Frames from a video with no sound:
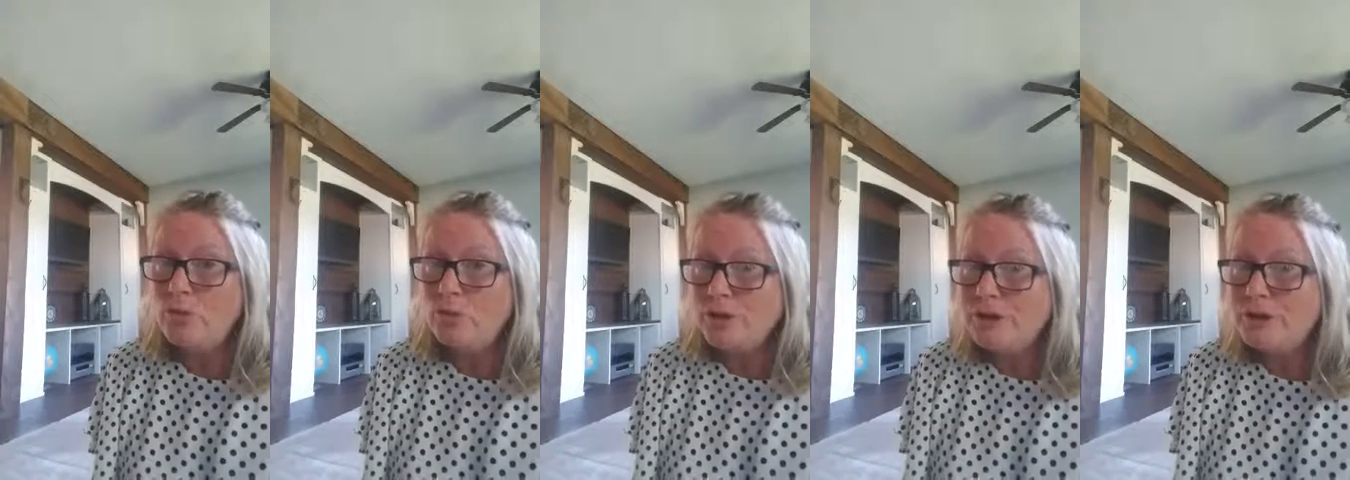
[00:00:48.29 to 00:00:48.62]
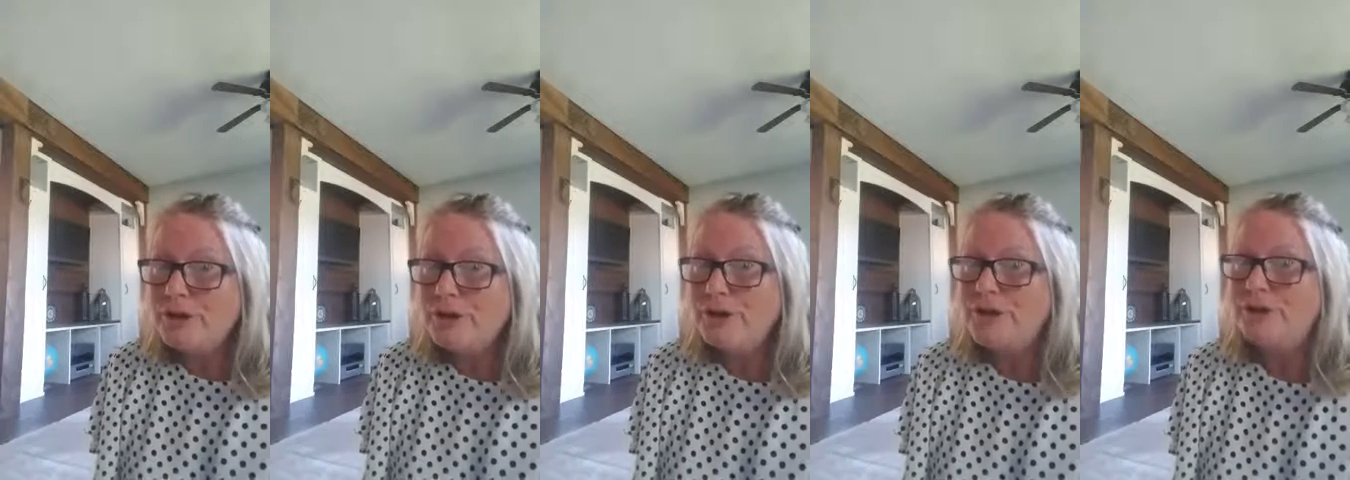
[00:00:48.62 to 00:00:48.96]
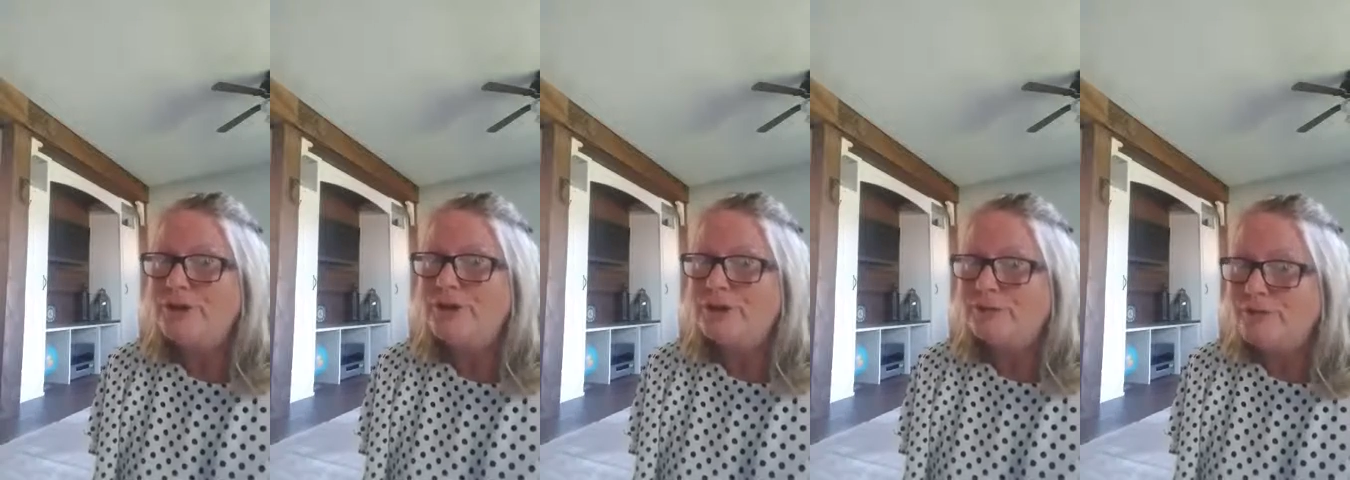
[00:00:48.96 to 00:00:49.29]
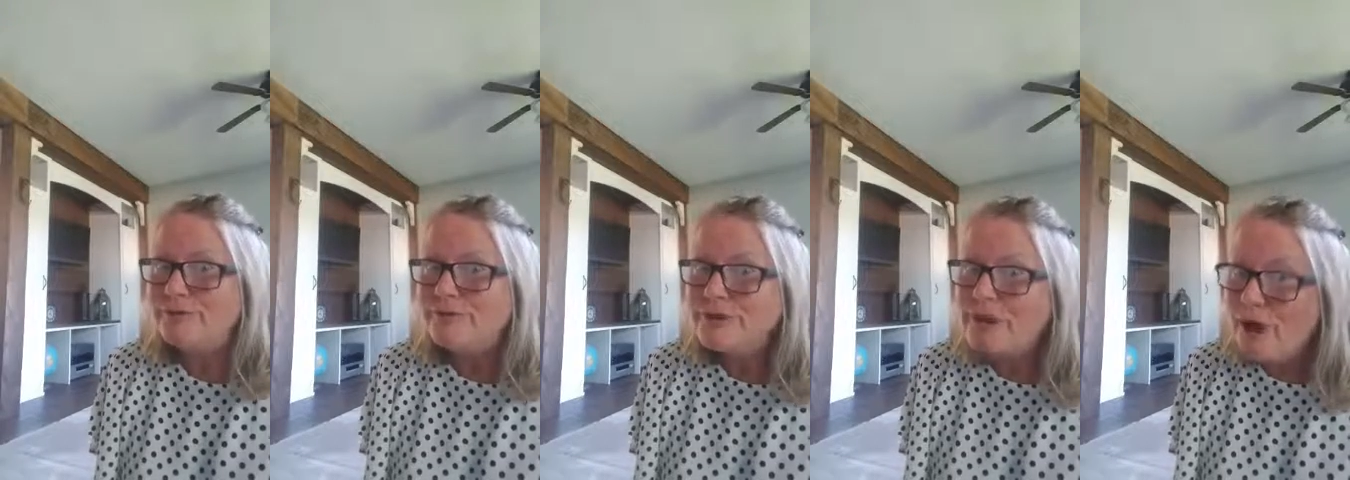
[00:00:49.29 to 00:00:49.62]
really
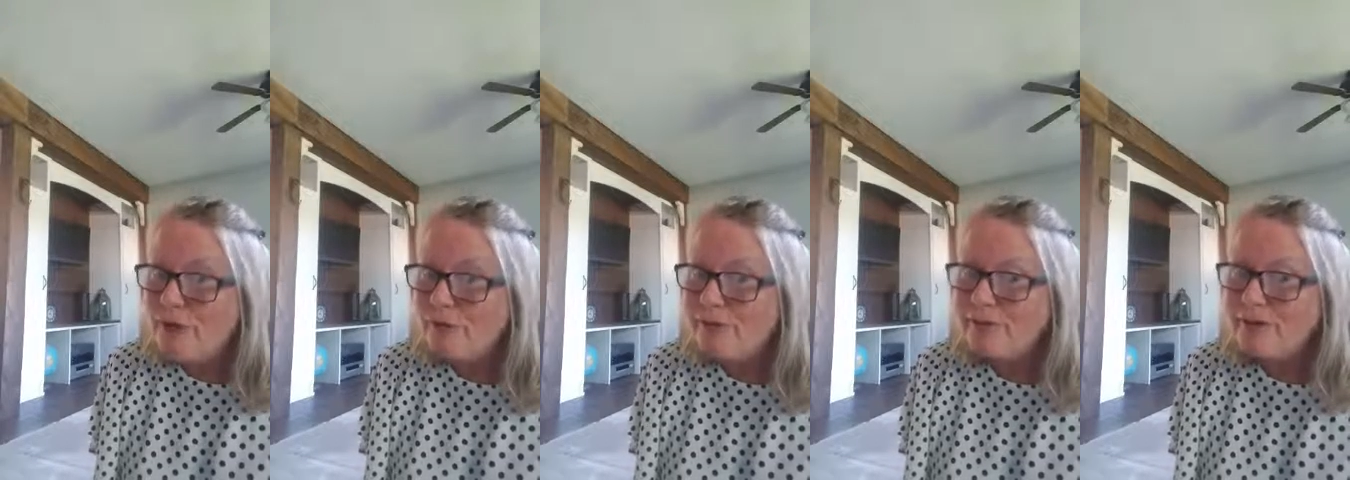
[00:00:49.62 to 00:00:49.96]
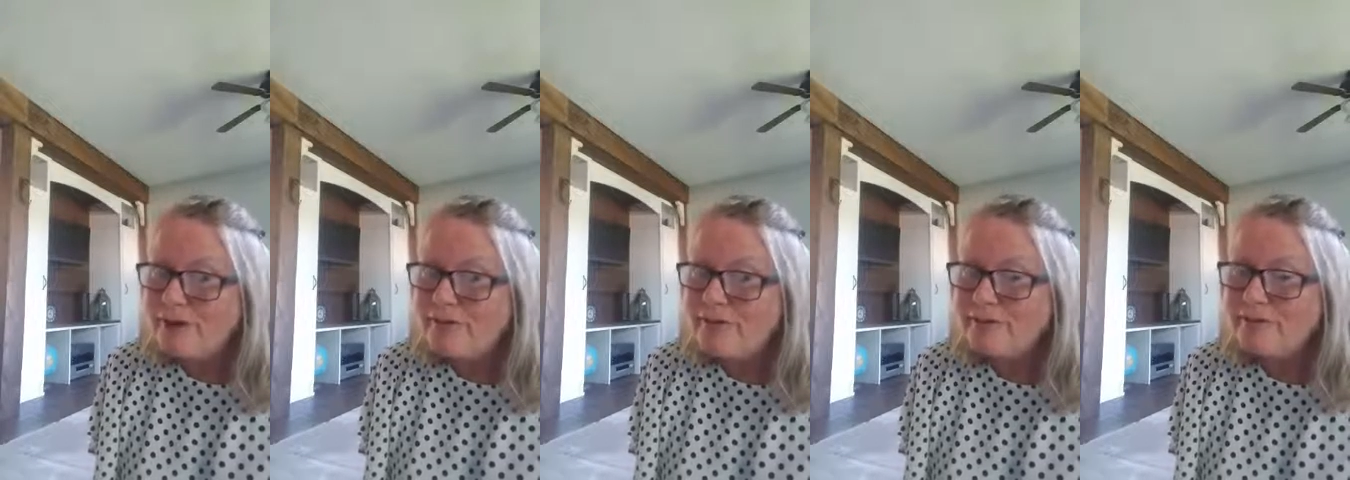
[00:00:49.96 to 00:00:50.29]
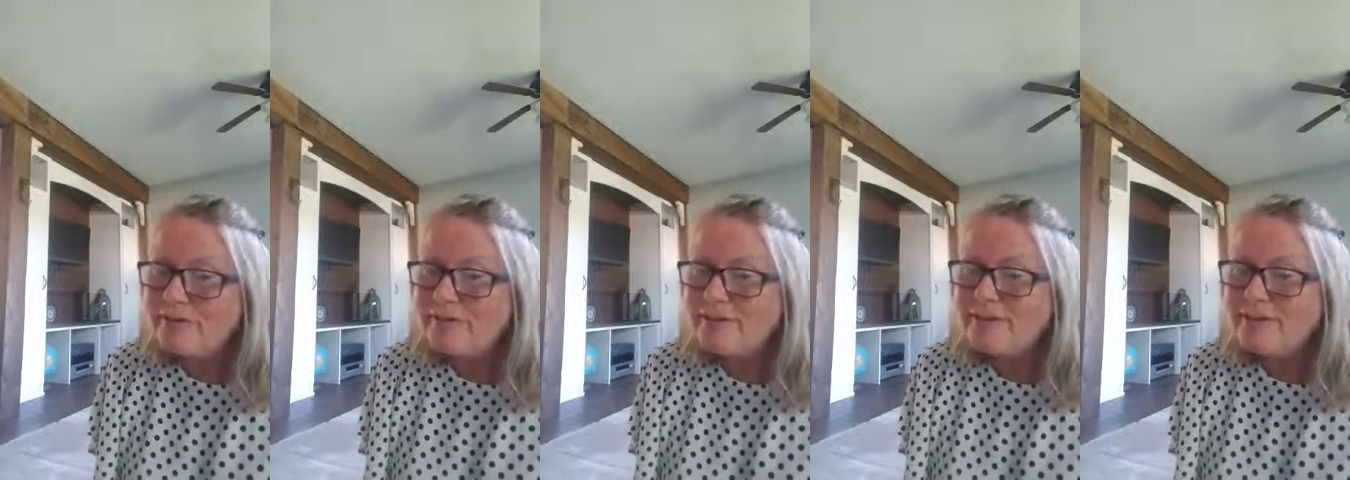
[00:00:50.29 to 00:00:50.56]
loves us.